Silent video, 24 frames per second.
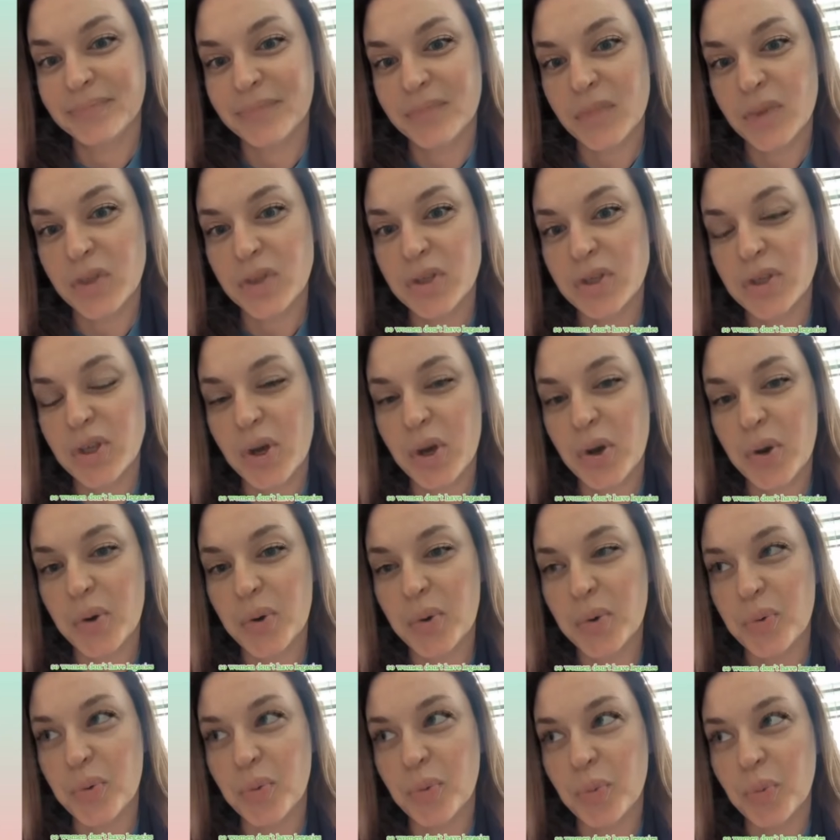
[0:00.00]

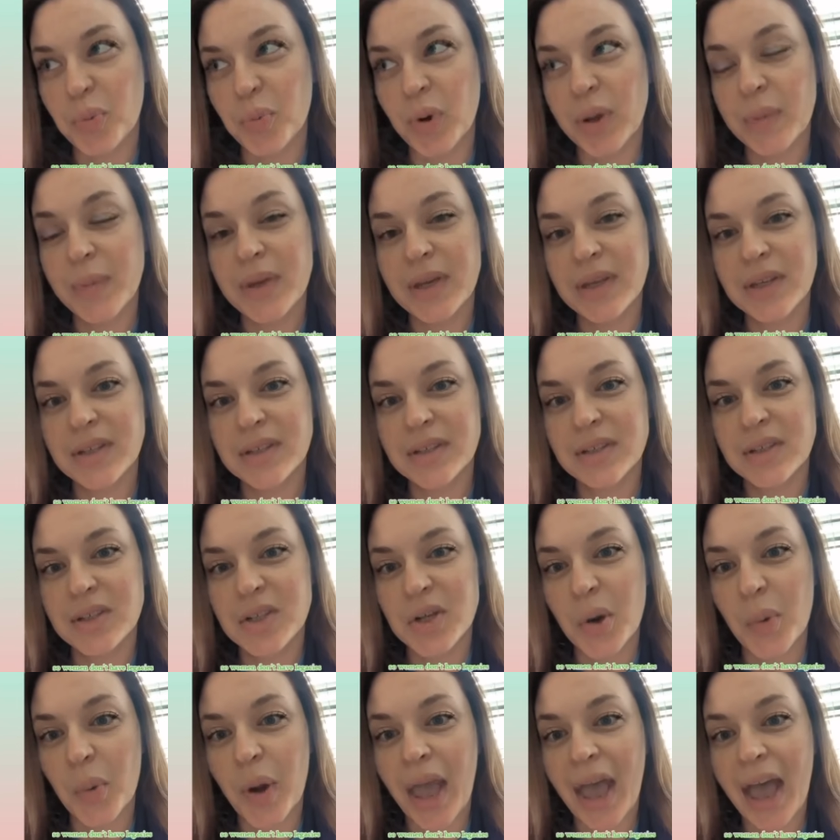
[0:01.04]
So women
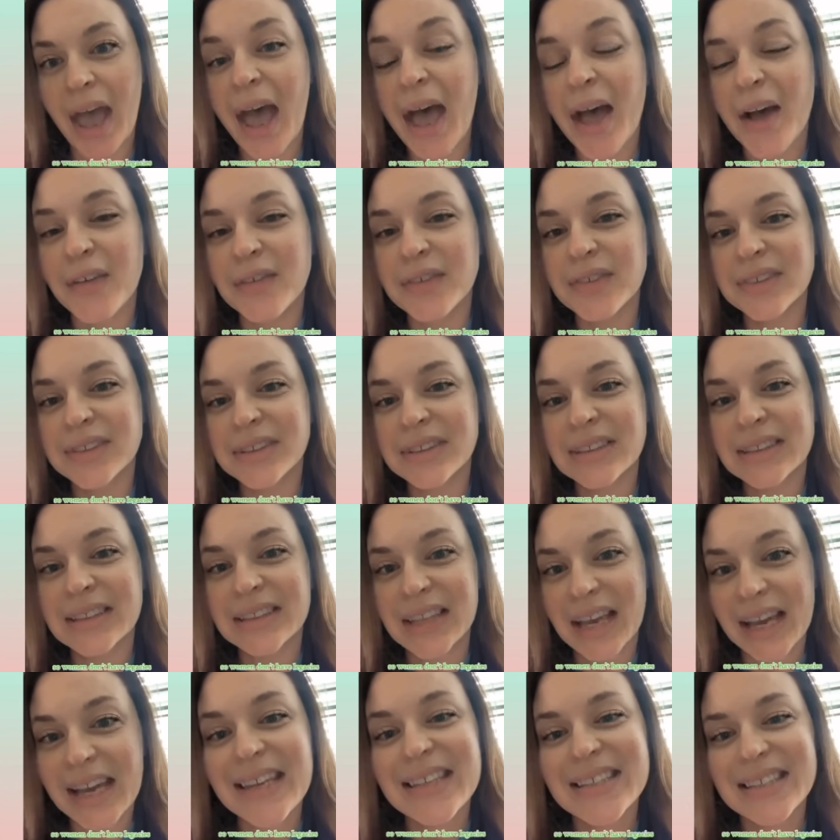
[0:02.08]
don't have
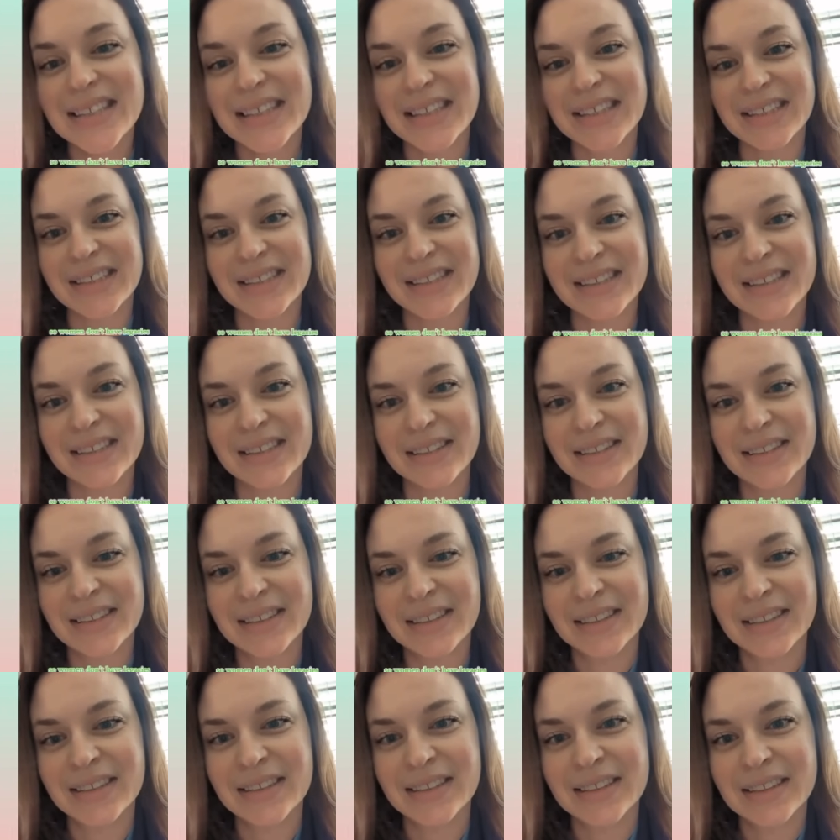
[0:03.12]
legacies.
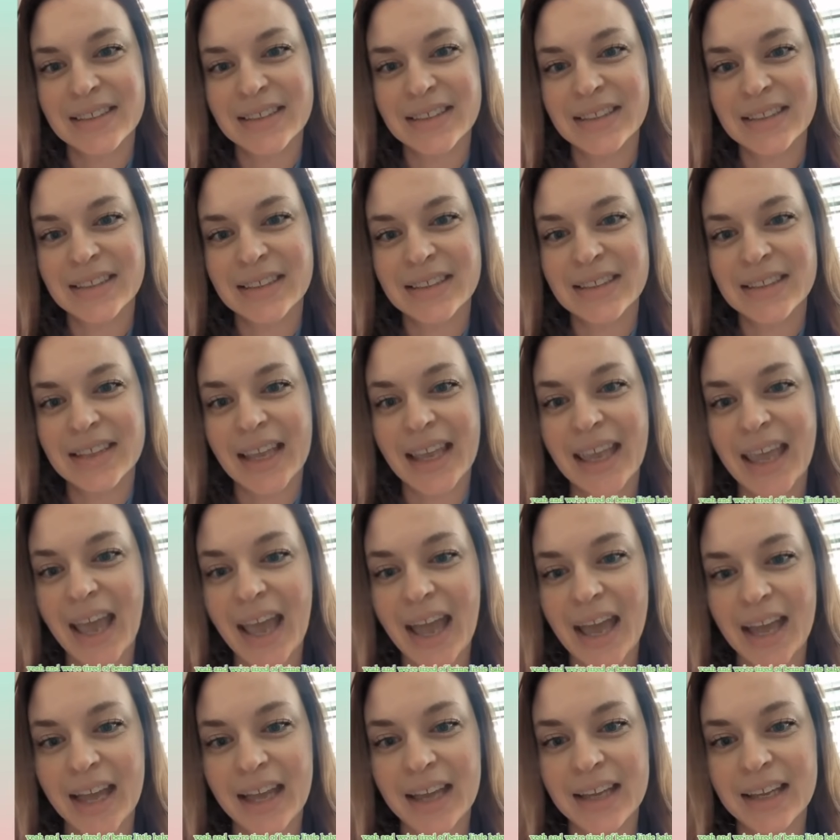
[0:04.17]

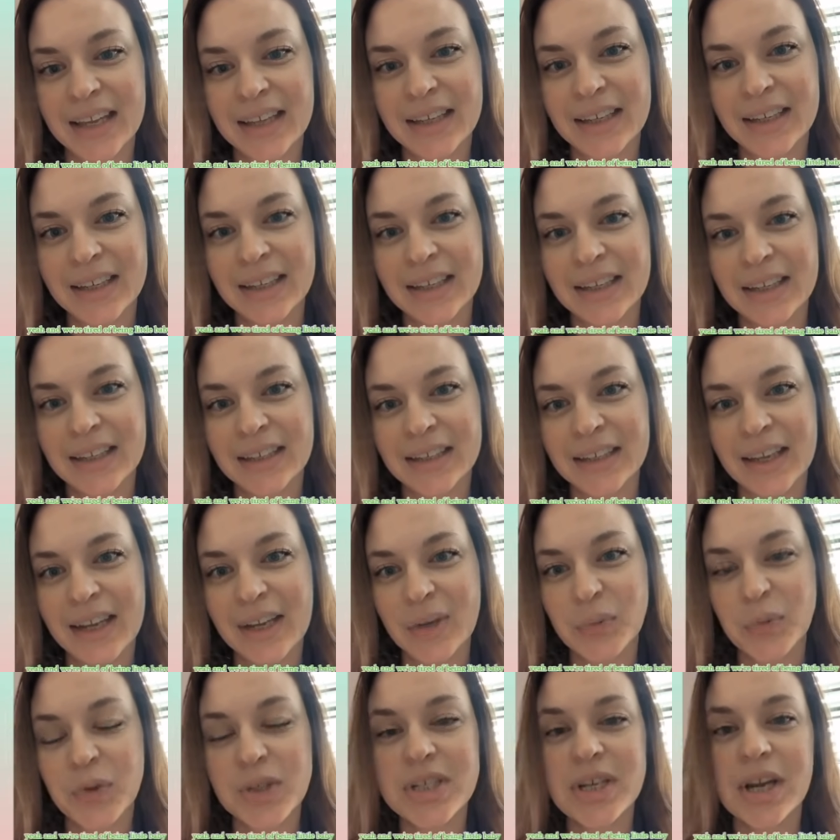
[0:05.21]
Yeah.
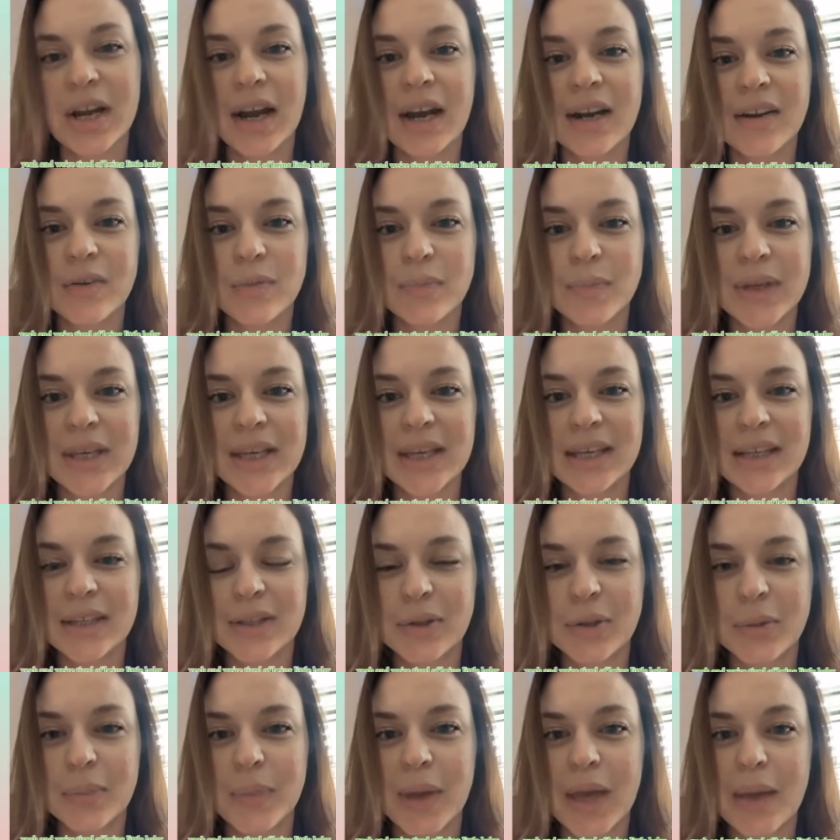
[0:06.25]
And we're tired of being
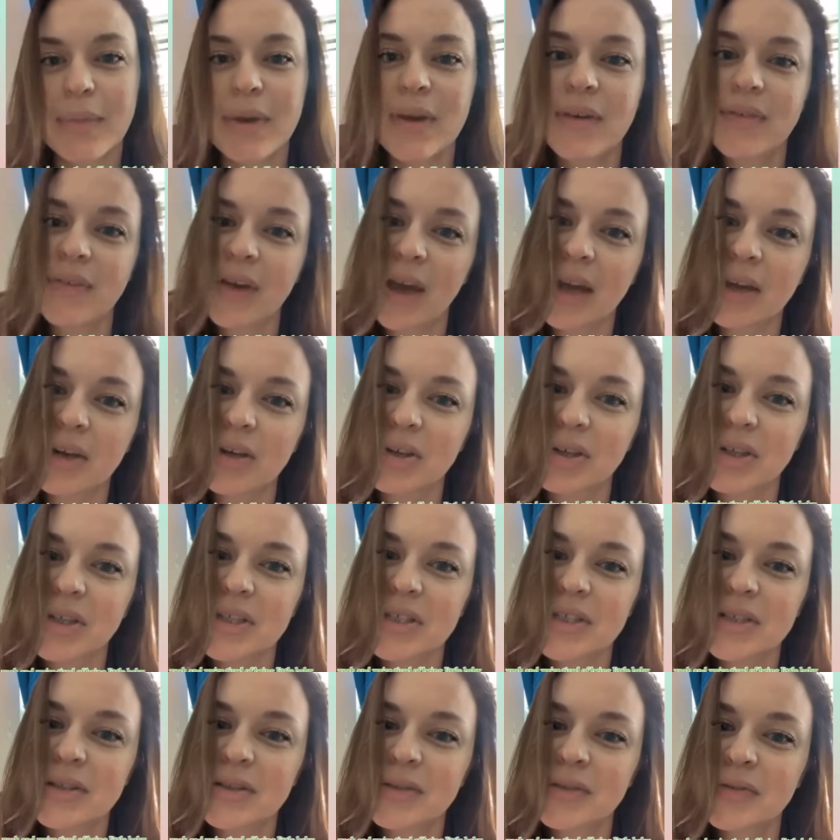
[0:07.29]
little baby
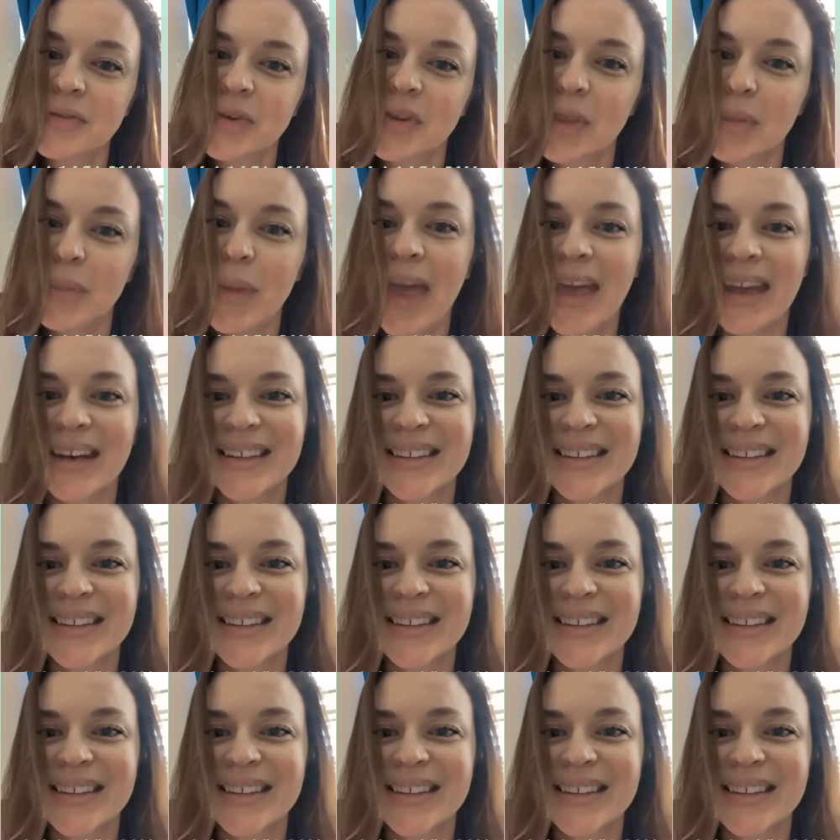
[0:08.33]
factories for the men.